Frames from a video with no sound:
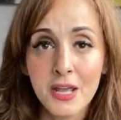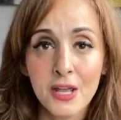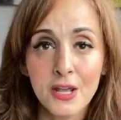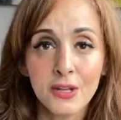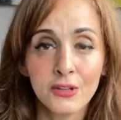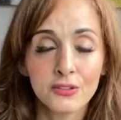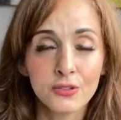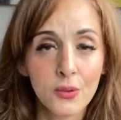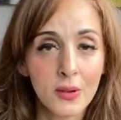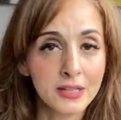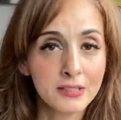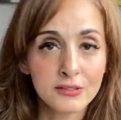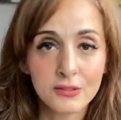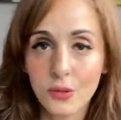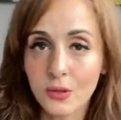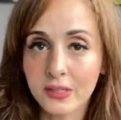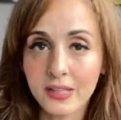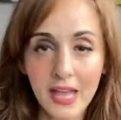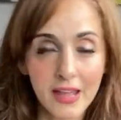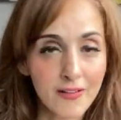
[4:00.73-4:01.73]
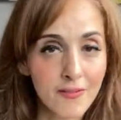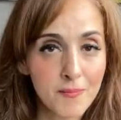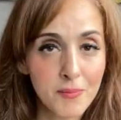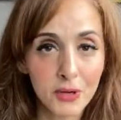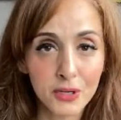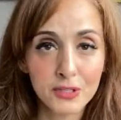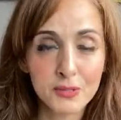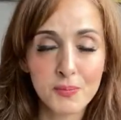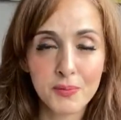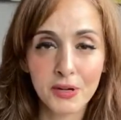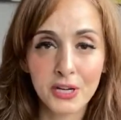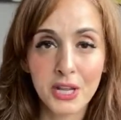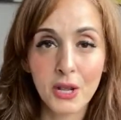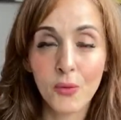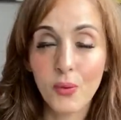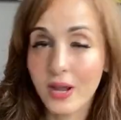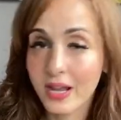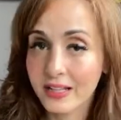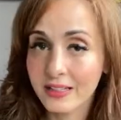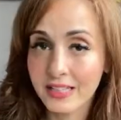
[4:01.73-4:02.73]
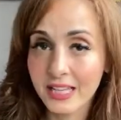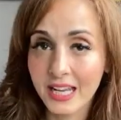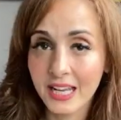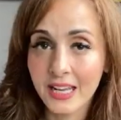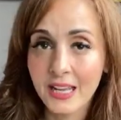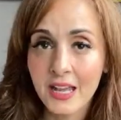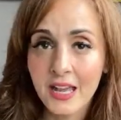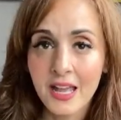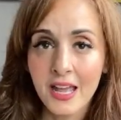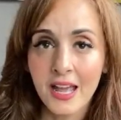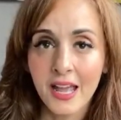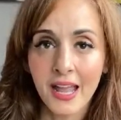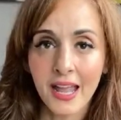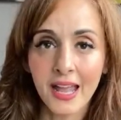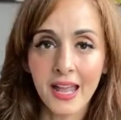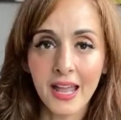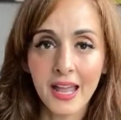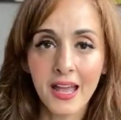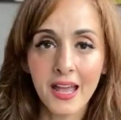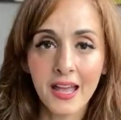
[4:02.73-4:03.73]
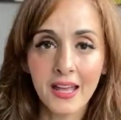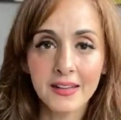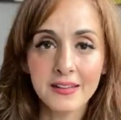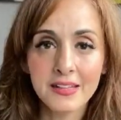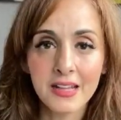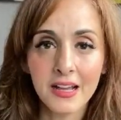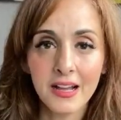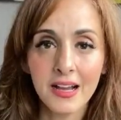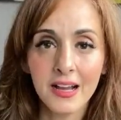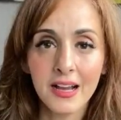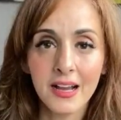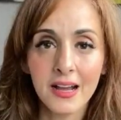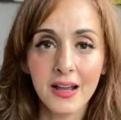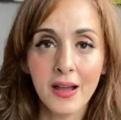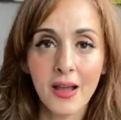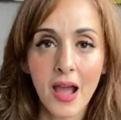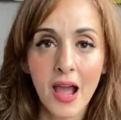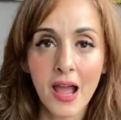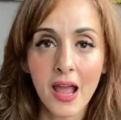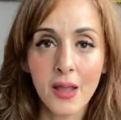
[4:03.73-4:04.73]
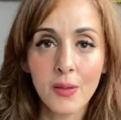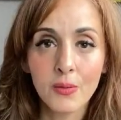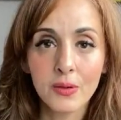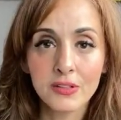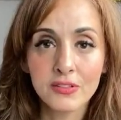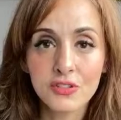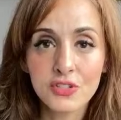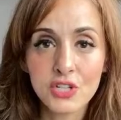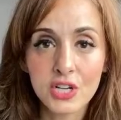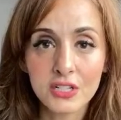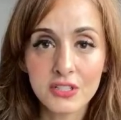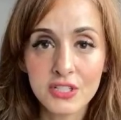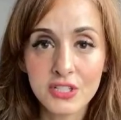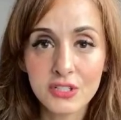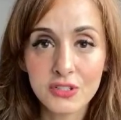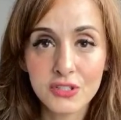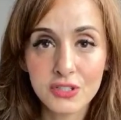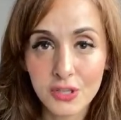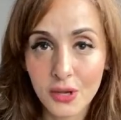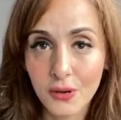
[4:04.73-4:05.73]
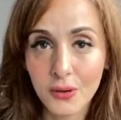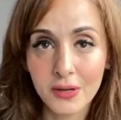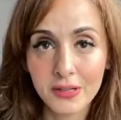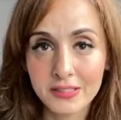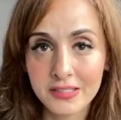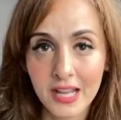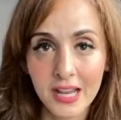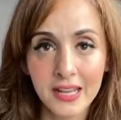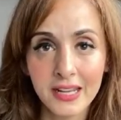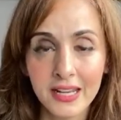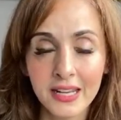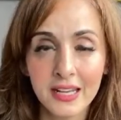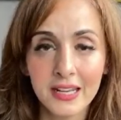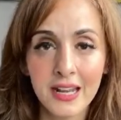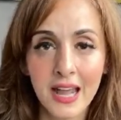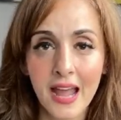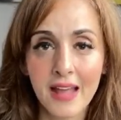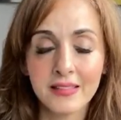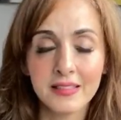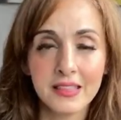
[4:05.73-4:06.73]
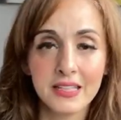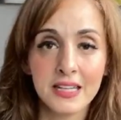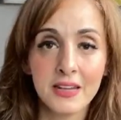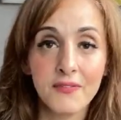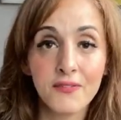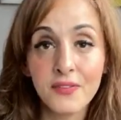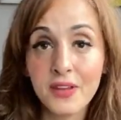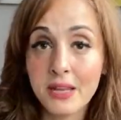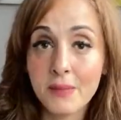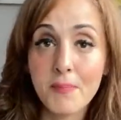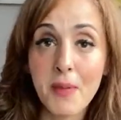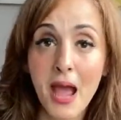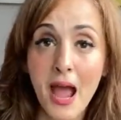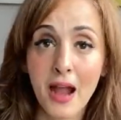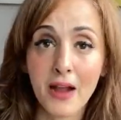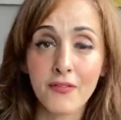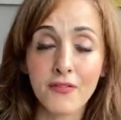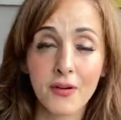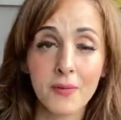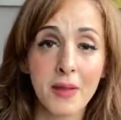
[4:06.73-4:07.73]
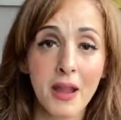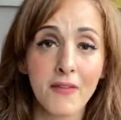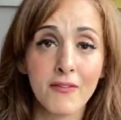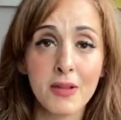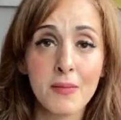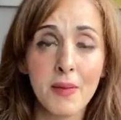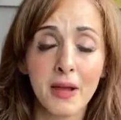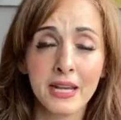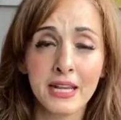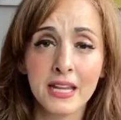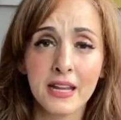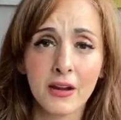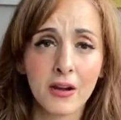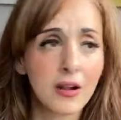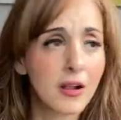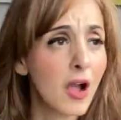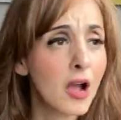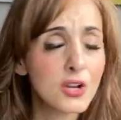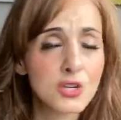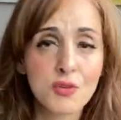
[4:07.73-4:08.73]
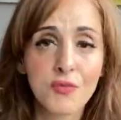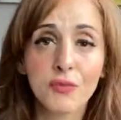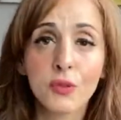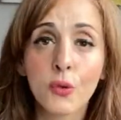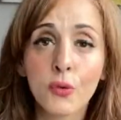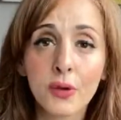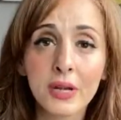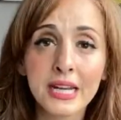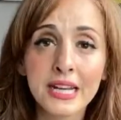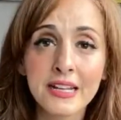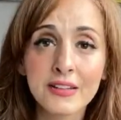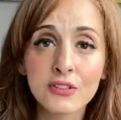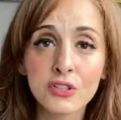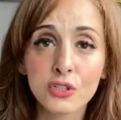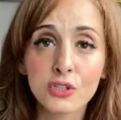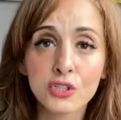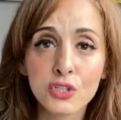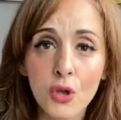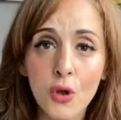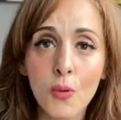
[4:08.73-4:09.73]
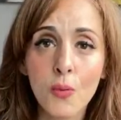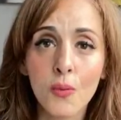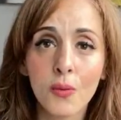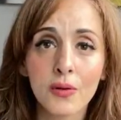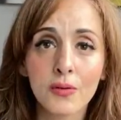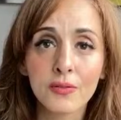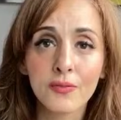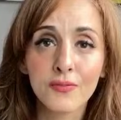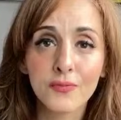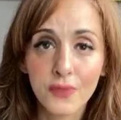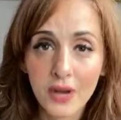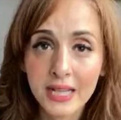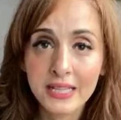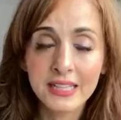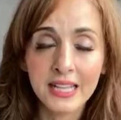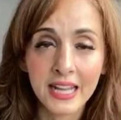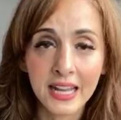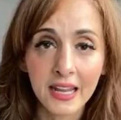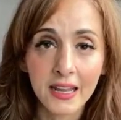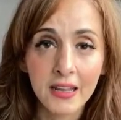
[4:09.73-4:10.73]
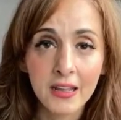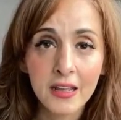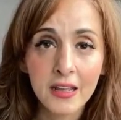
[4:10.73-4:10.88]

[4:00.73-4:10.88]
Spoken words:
So I sold out of books pretty quickly, and I was just so excited at the feedback from everybody here. Gosh, Floridians are so friendly.